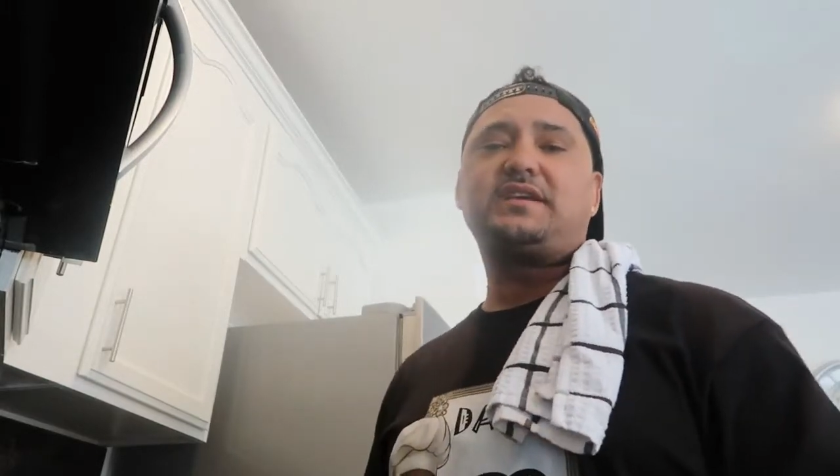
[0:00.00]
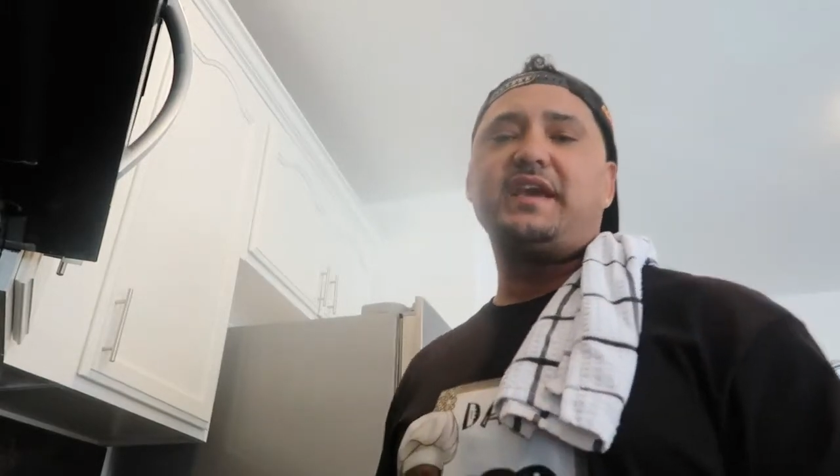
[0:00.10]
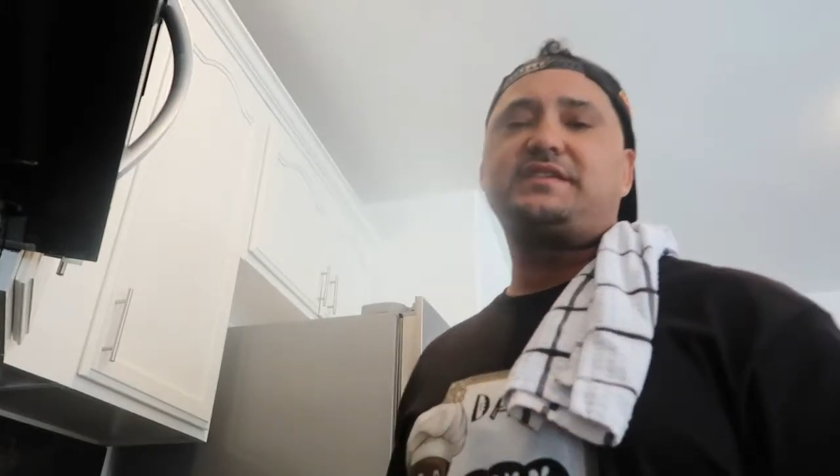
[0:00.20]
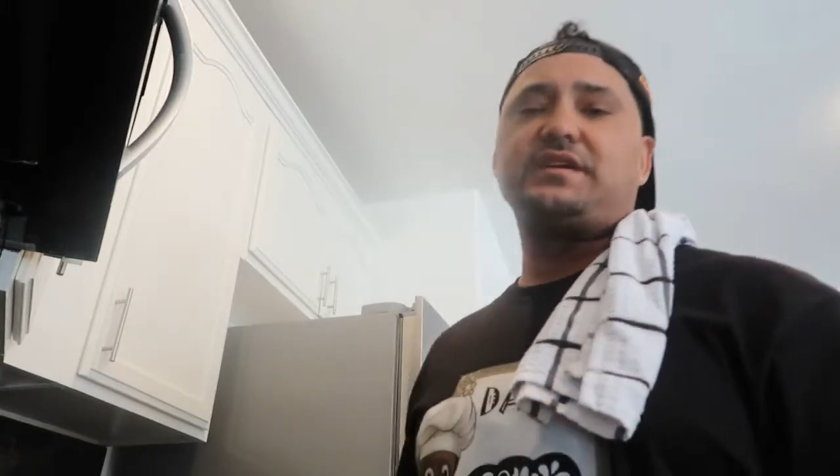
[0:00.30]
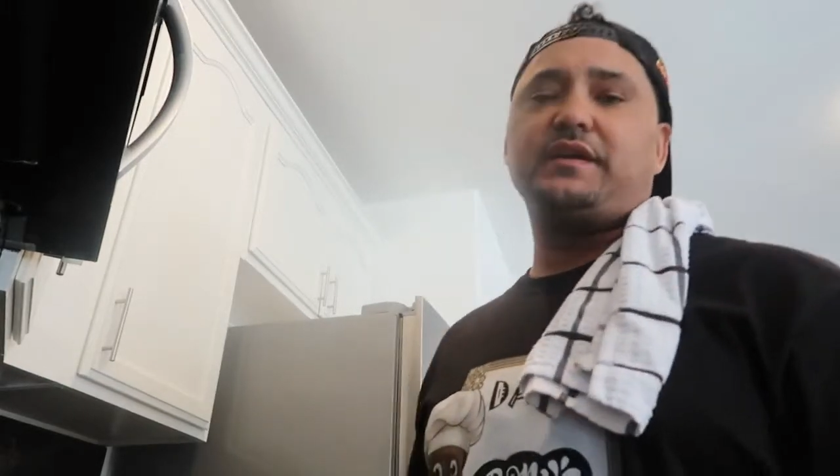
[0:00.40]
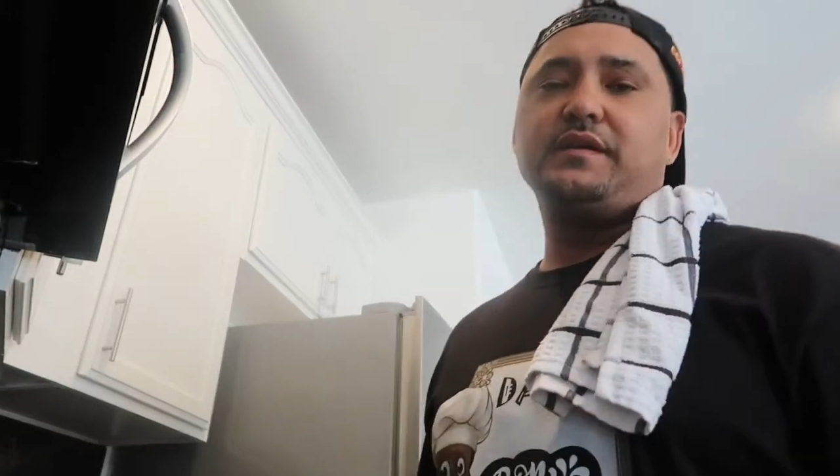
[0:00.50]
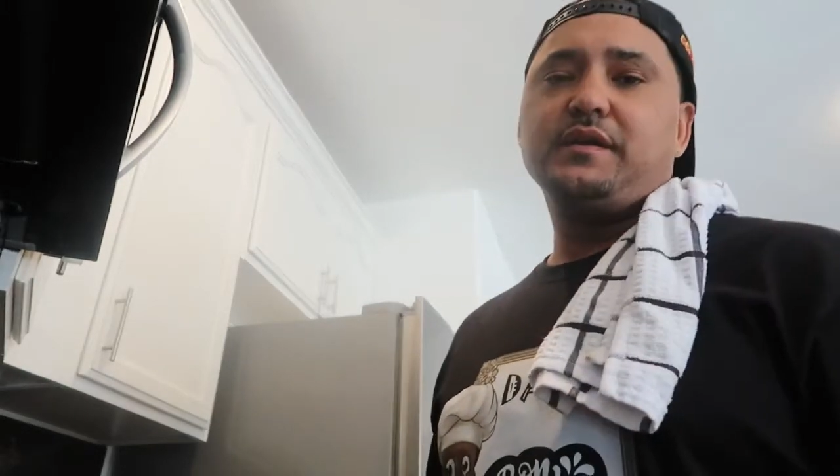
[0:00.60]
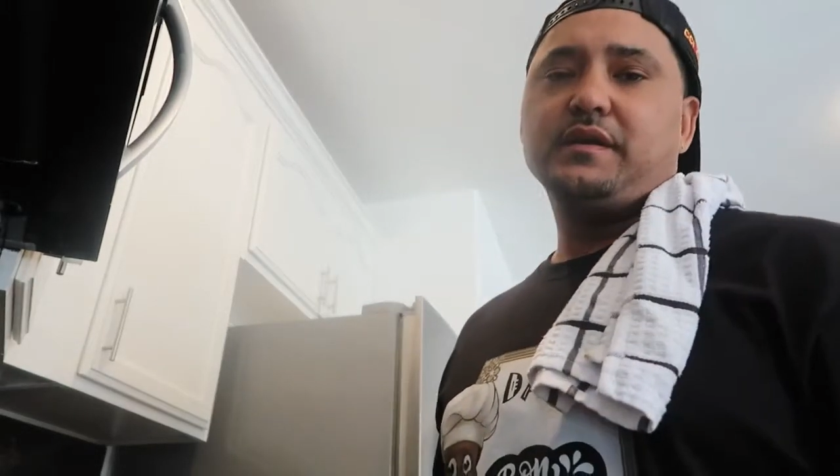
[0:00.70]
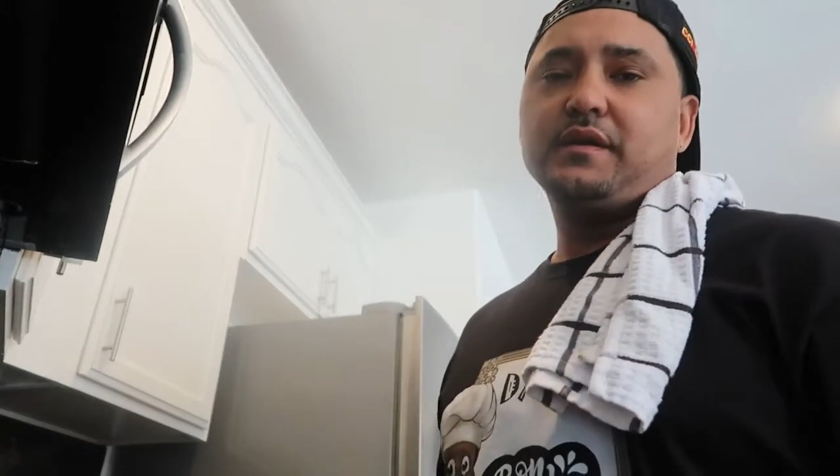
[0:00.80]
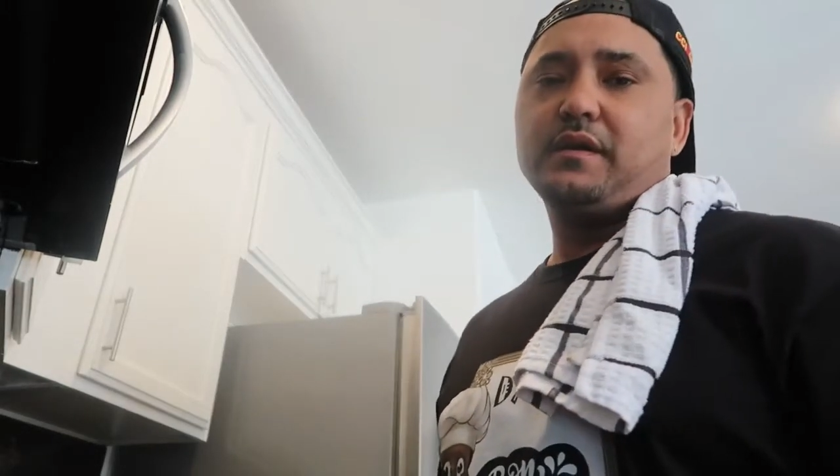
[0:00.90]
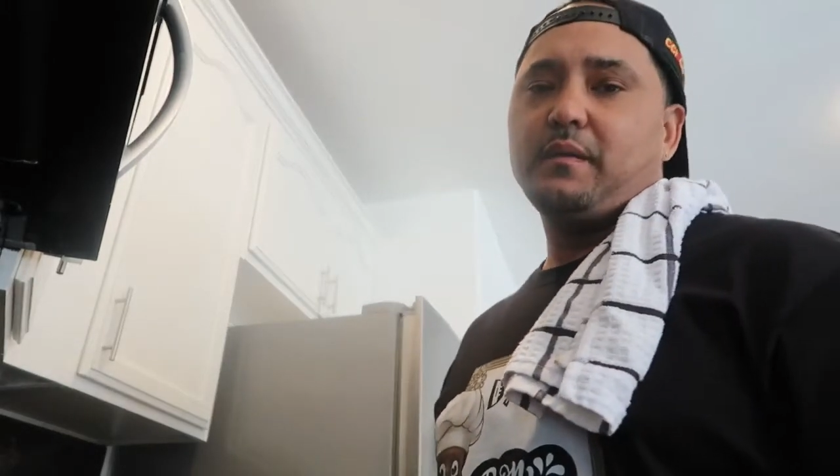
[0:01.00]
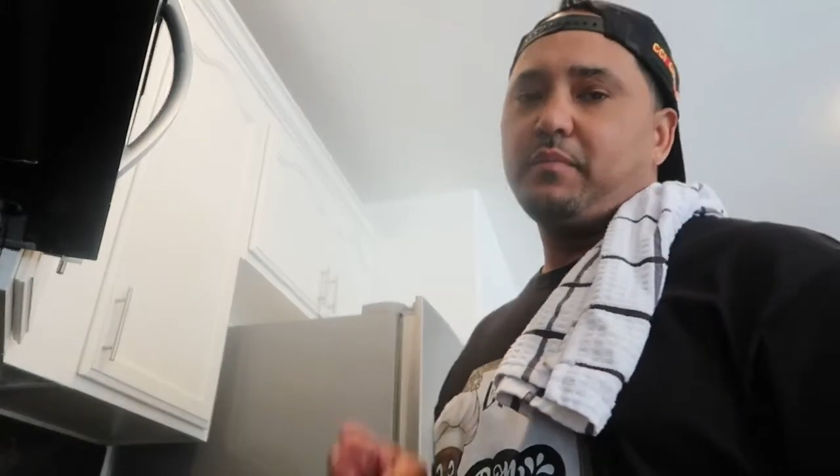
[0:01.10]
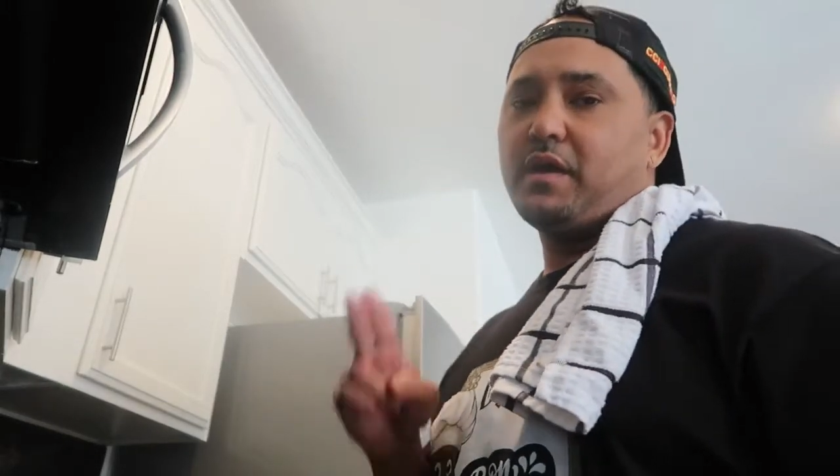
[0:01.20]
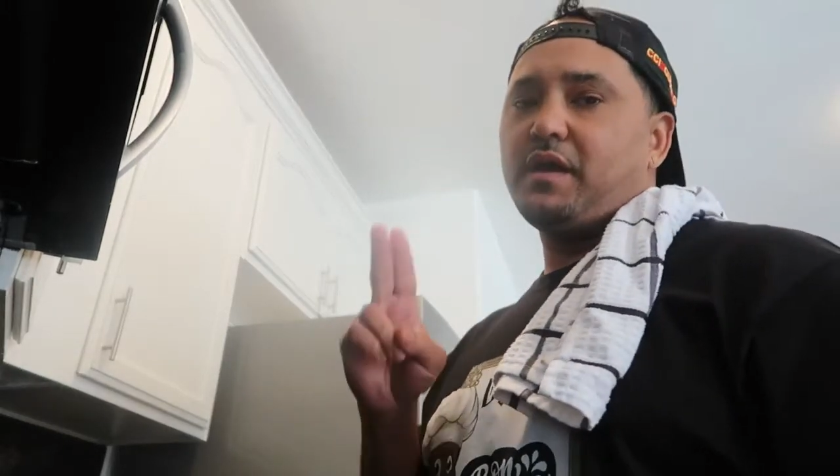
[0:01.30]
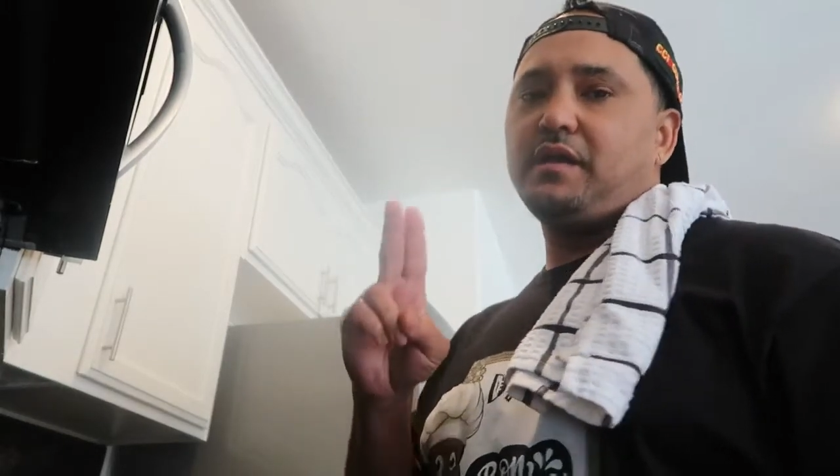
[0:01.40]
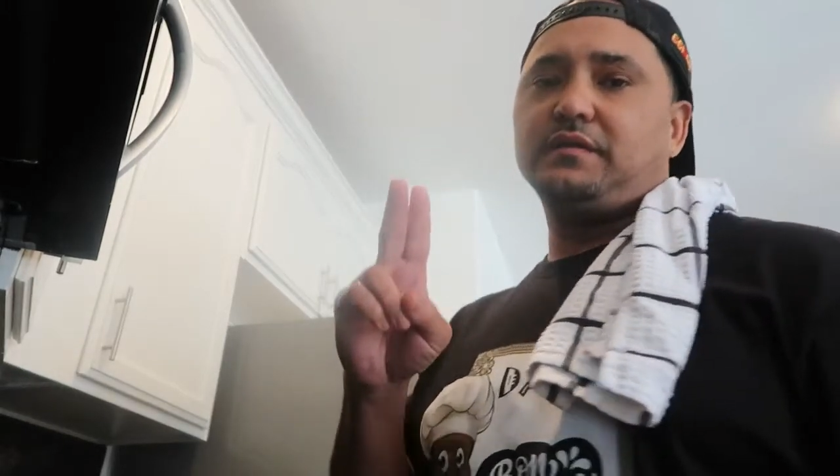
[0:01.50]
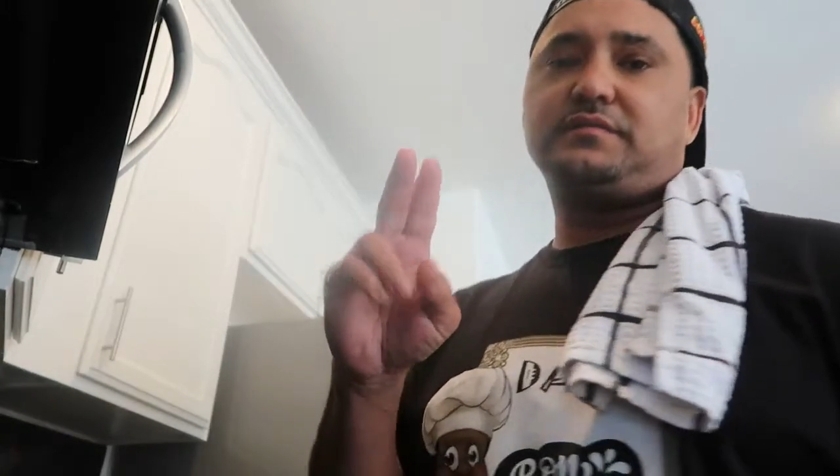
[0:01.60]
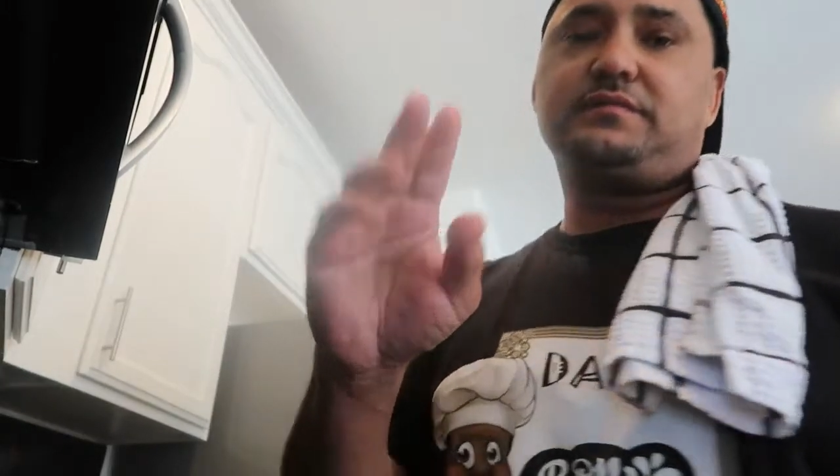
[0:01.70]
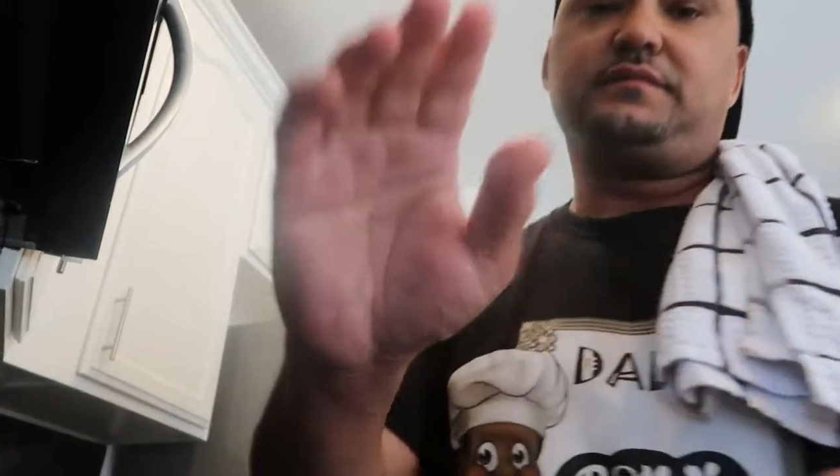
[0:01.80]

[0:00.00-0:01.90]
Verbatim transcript: Kitchen. Hey.